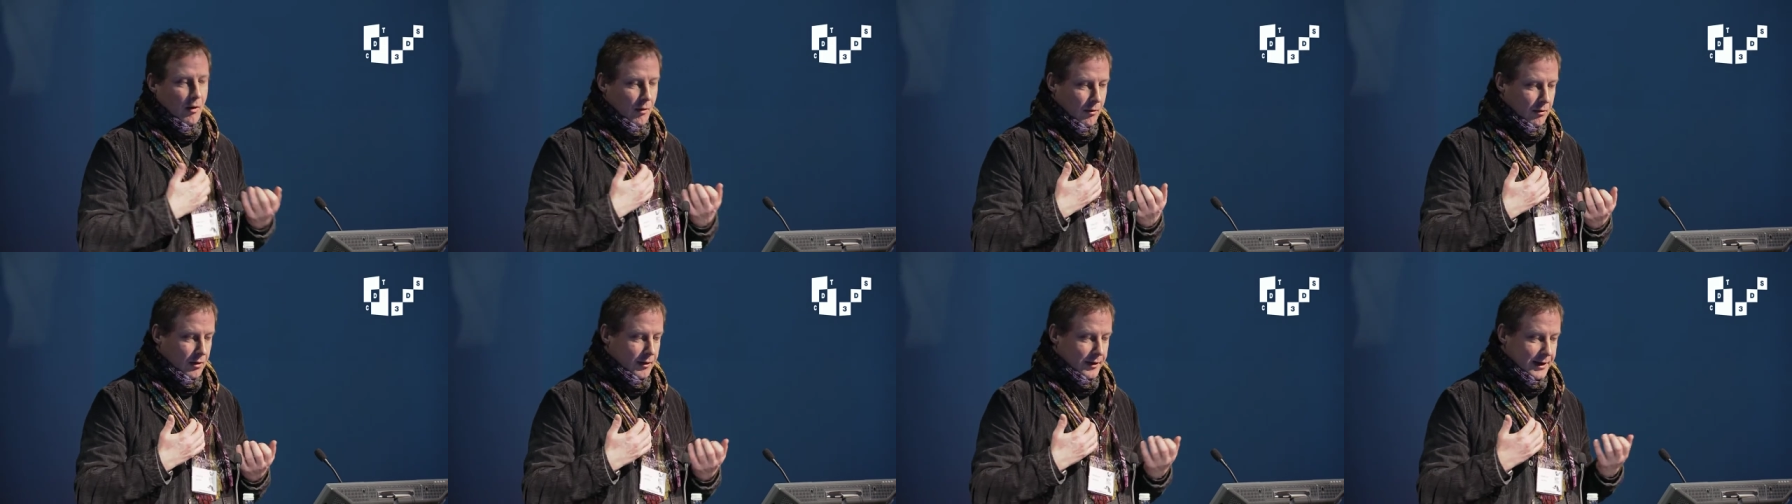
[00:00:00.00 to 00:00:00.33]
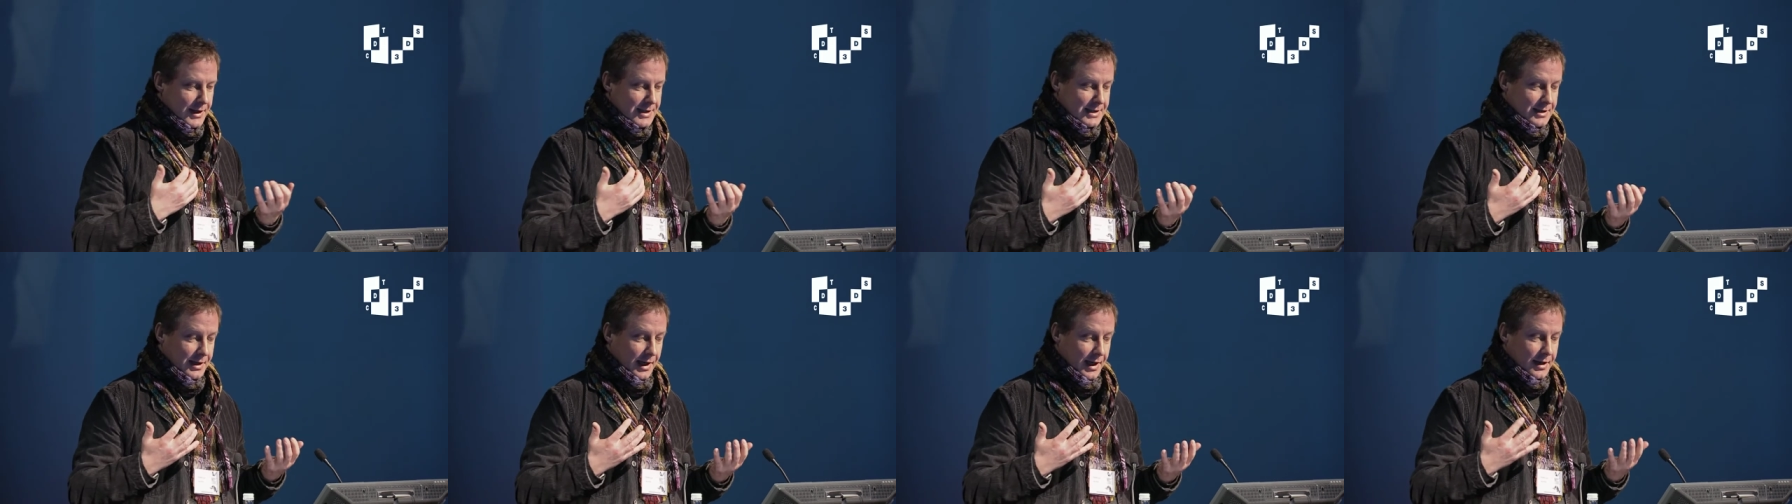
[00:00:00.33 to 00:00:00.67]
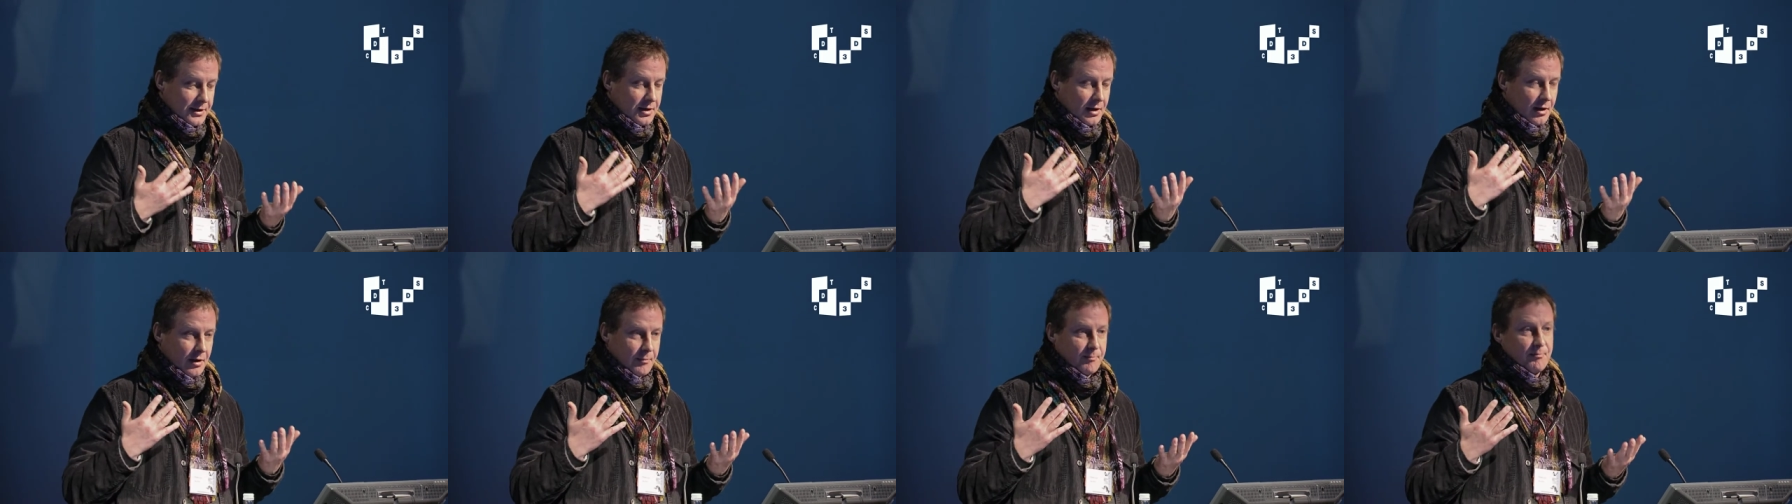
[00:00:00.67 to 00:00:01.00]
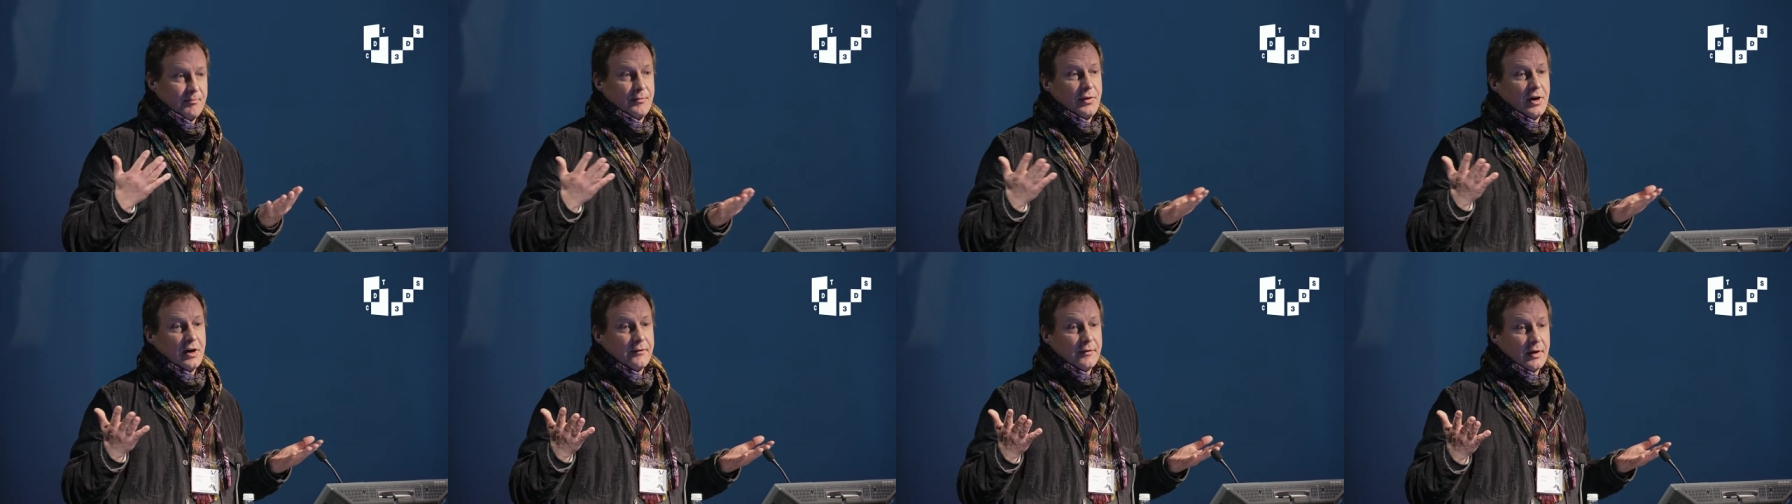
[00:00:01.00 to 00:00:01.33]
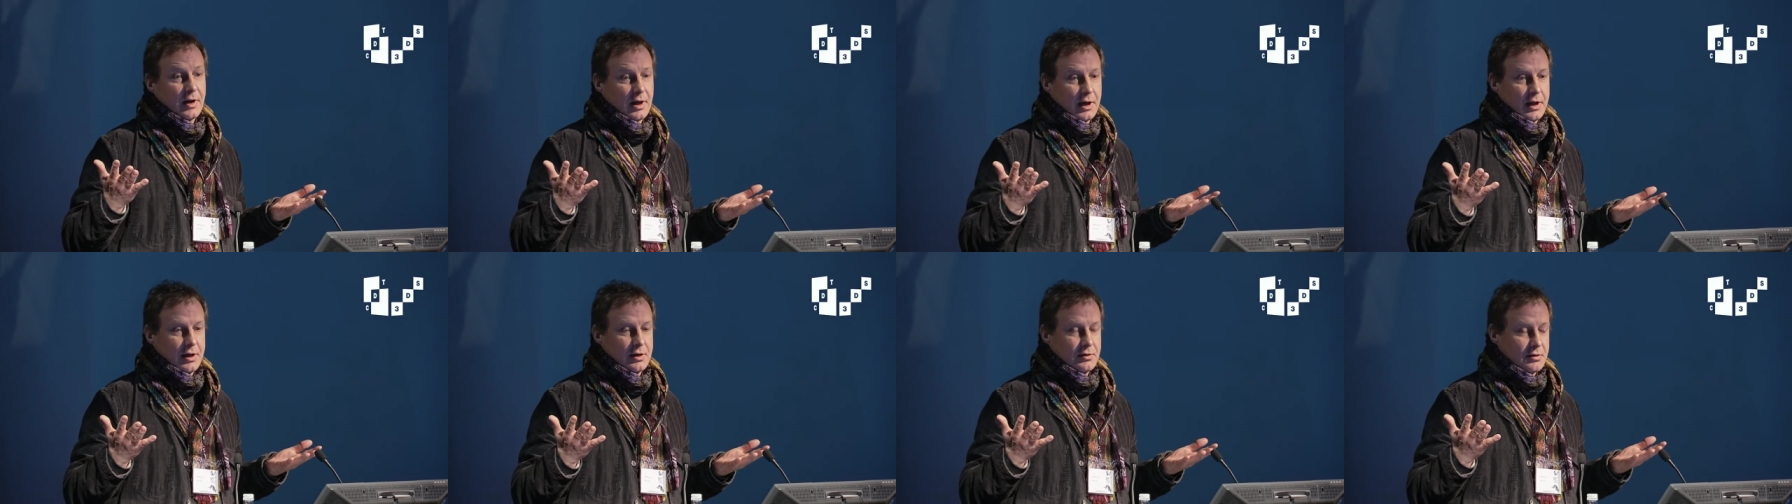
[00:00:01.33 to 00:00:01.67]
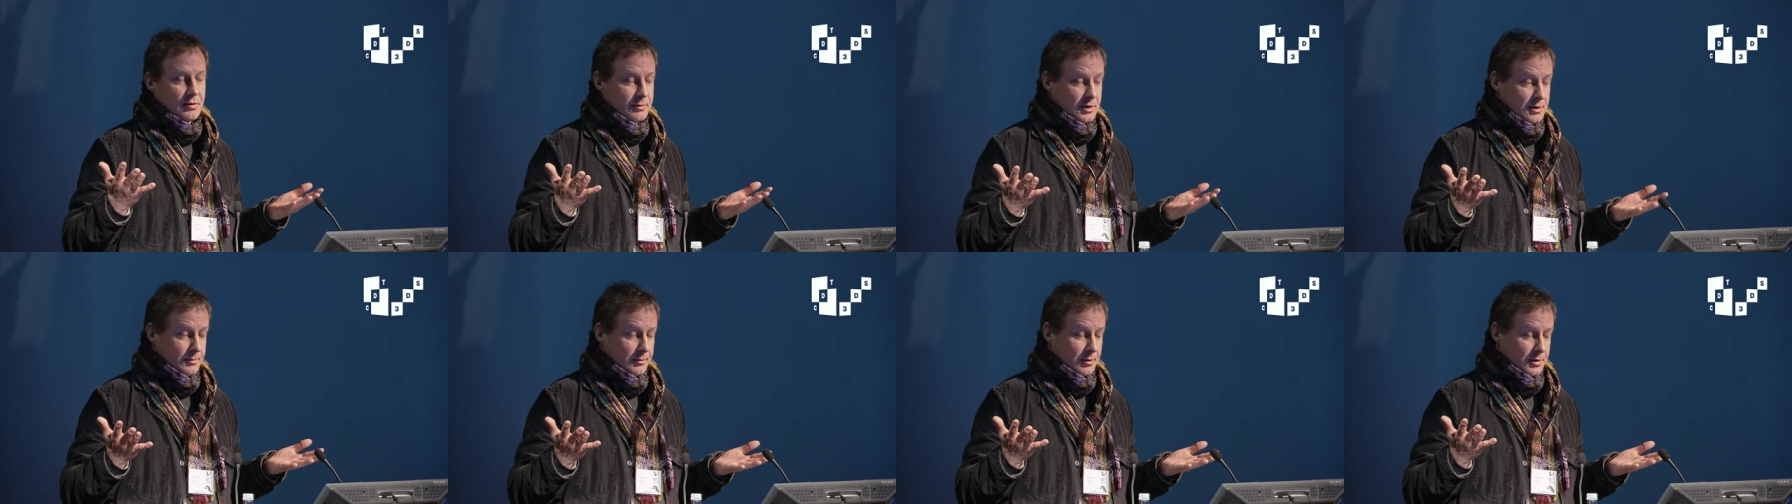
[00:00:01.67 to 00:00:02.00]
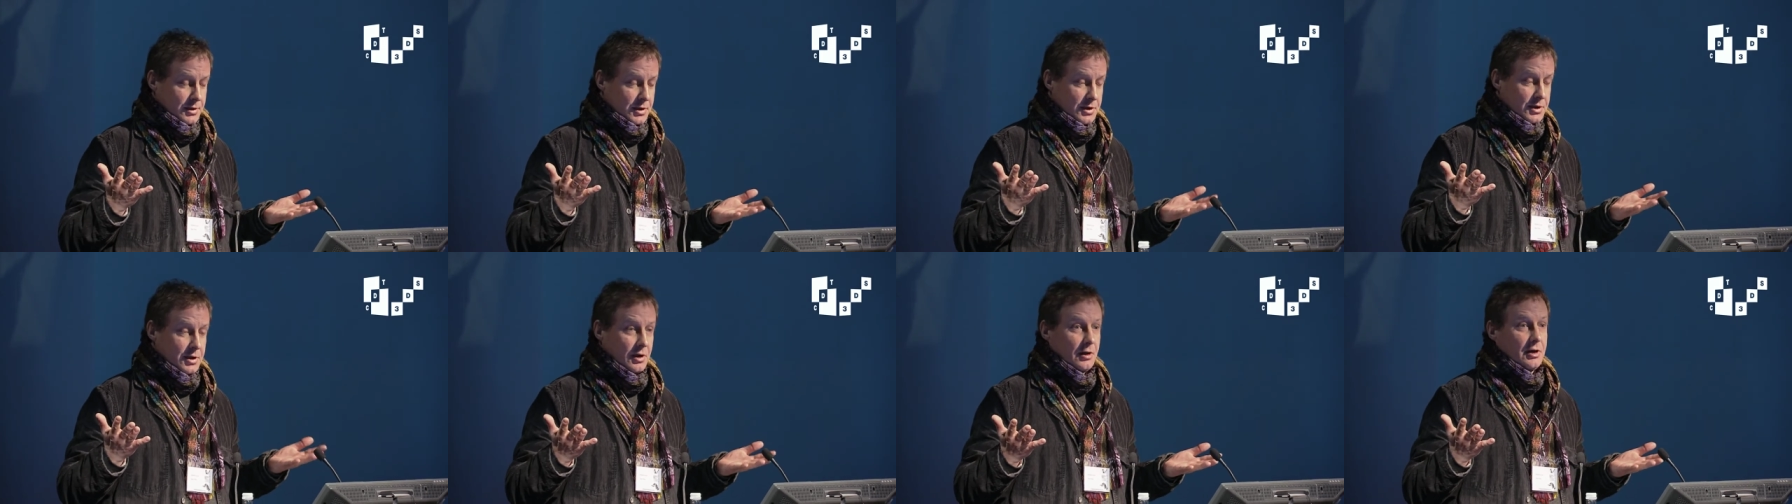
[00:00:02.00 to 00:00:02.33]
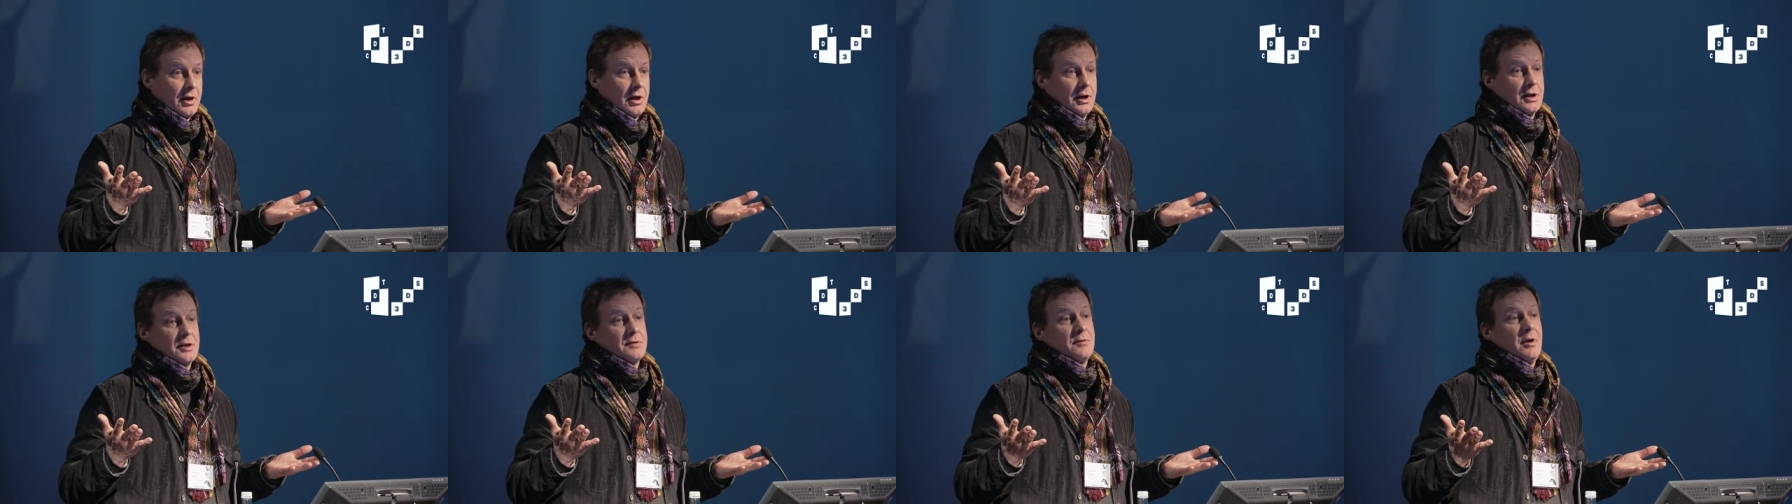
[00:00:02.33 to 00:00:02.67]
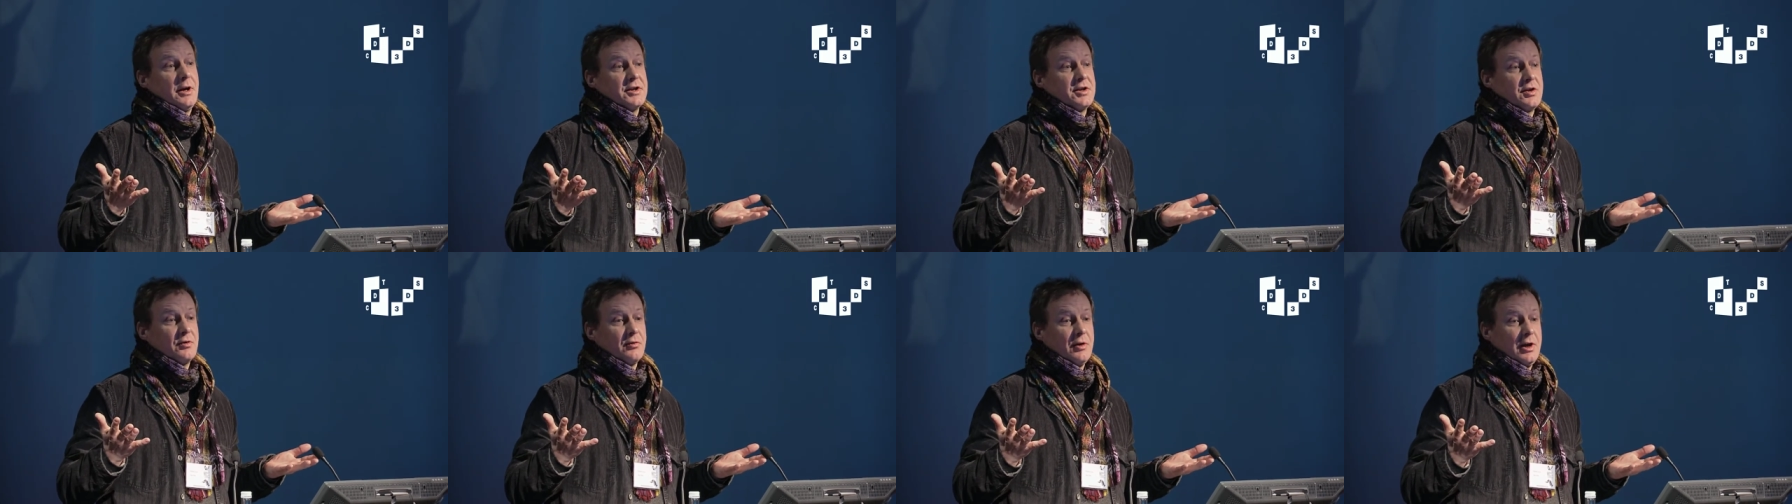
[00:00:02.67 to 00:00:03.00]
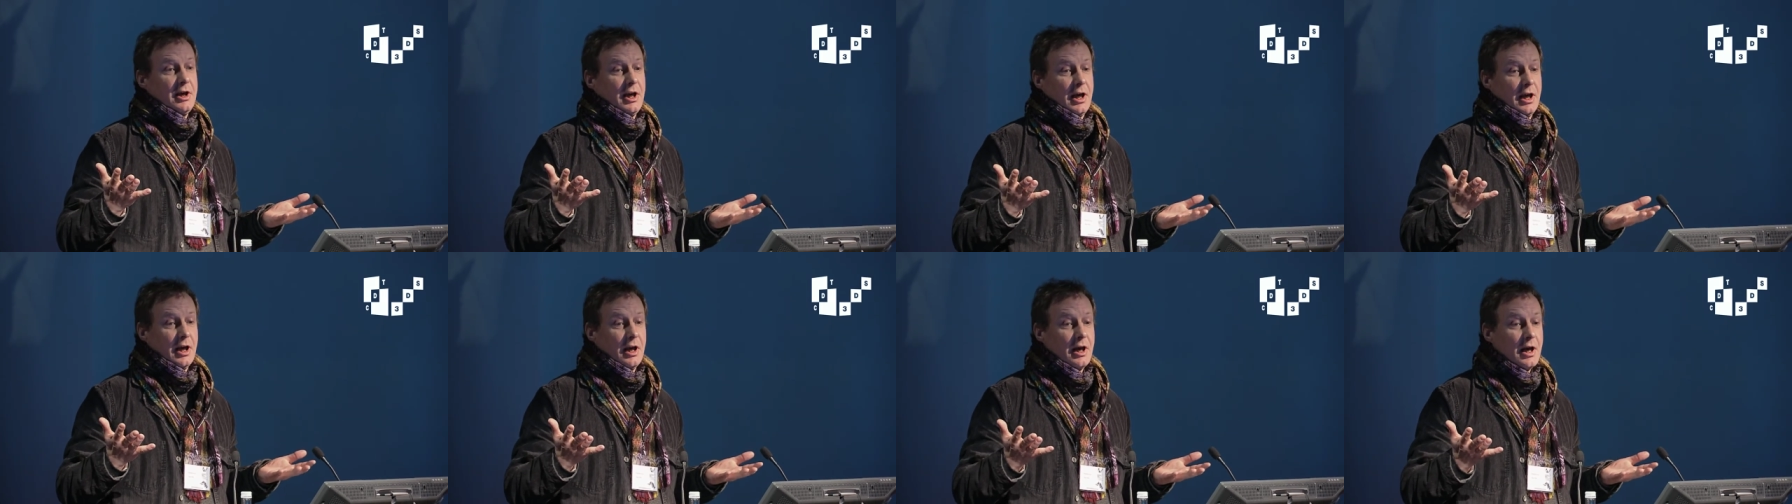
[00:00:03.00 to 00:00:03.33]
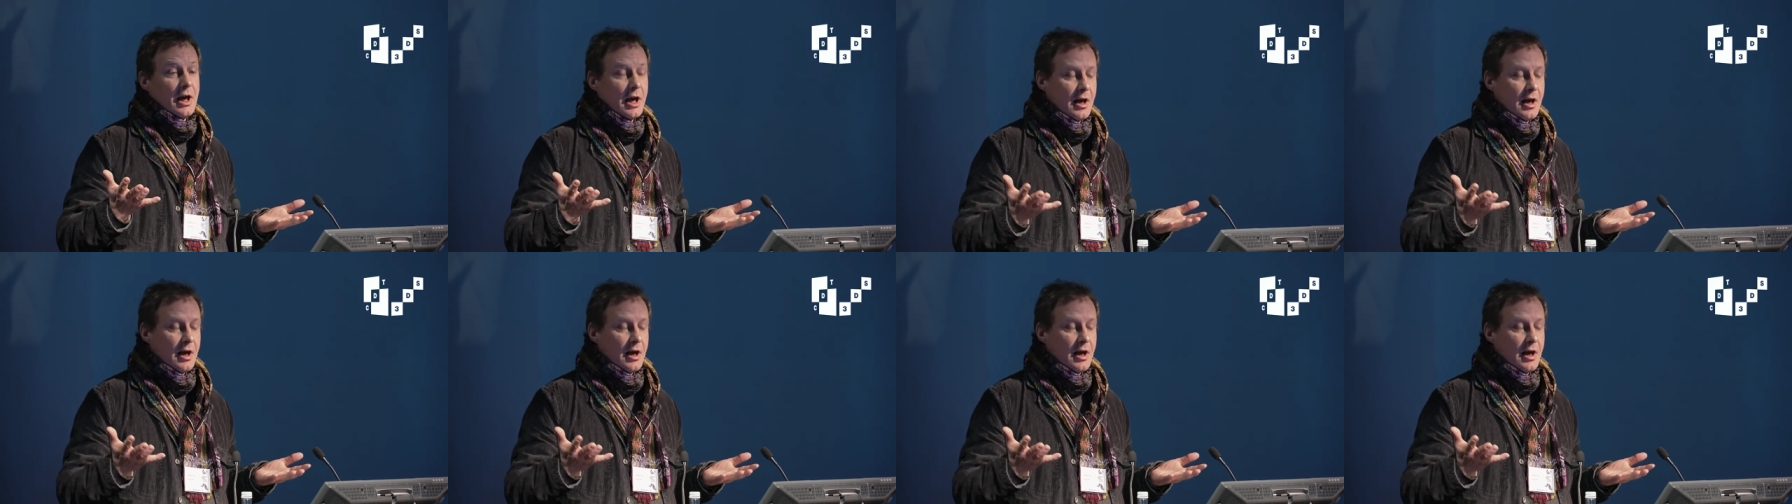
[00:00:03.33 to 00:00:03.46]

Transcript: All of these things are perfectly attributable to 2D as well as 3D,